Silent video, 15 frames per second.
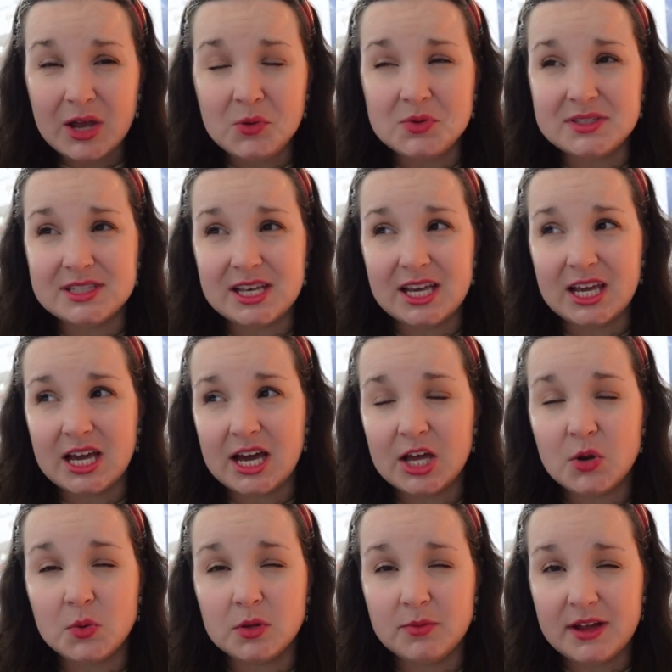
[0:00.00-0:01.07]
I
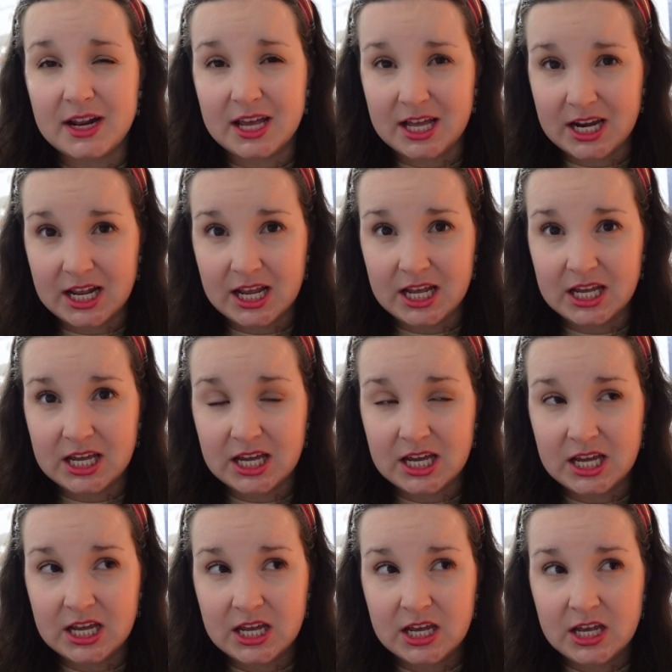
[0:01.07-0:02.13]
had a really bad headache
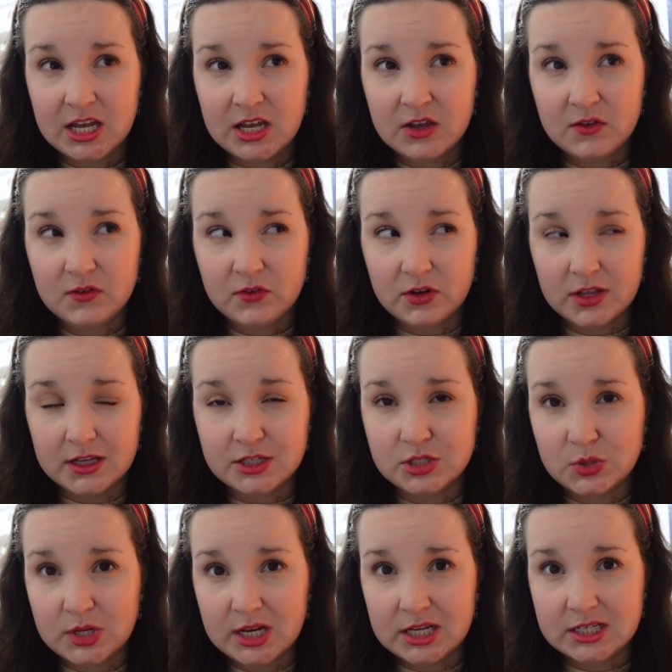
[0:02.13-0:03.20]
for like
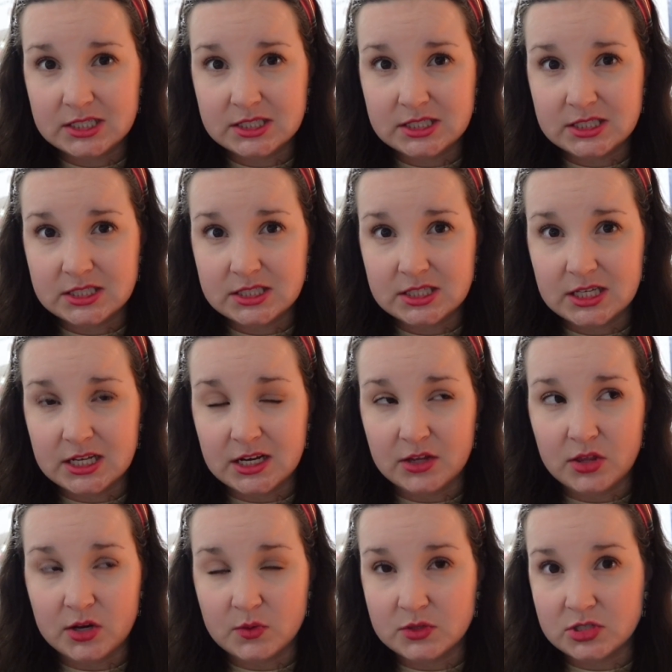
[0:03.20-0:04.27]
2 days, and I
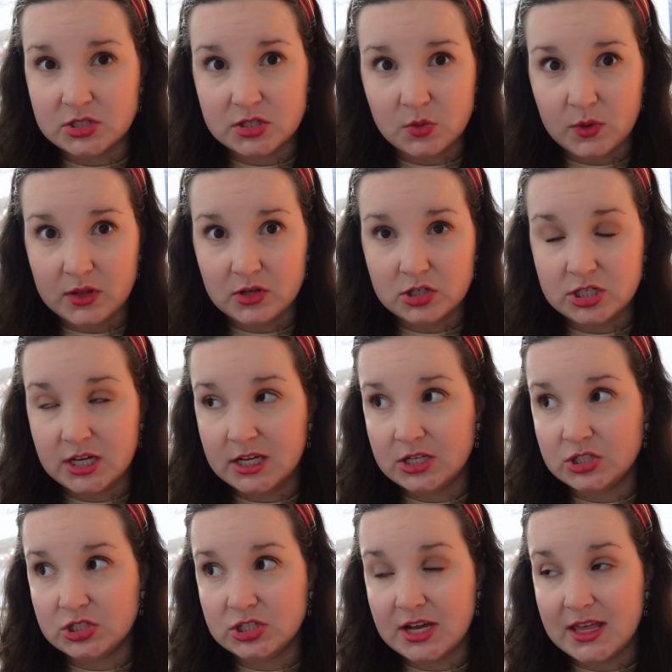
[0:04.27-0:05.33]
thought it was just the weather
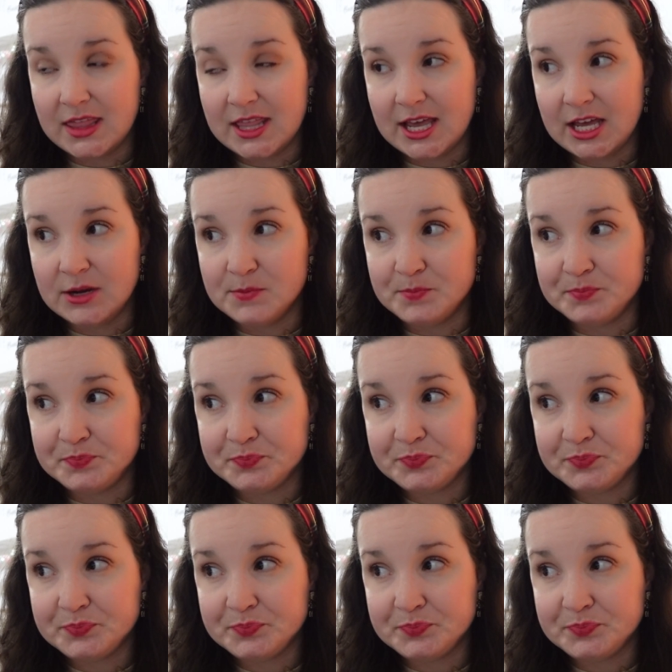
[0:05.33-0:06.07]
change, and then